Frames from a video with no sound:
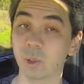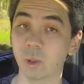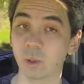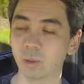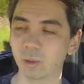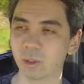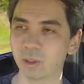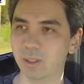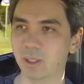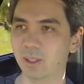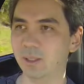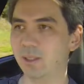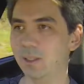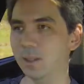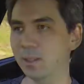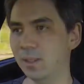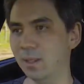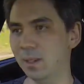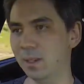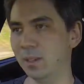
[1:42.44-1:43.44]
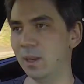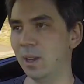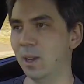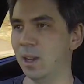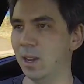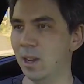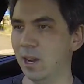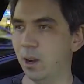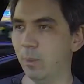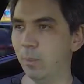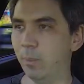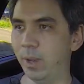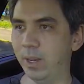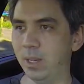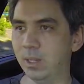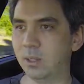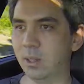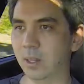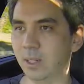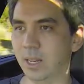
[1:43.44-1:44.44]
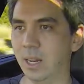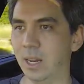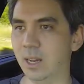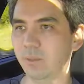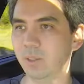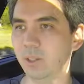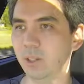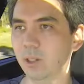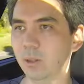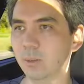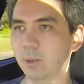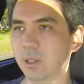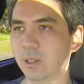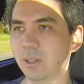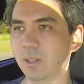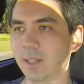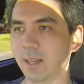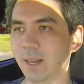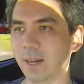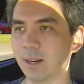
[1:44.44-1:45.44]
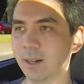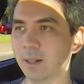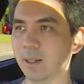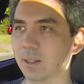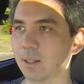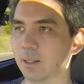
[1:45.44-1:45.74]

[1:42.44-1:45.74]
shorter distances, but you certainly have the option there.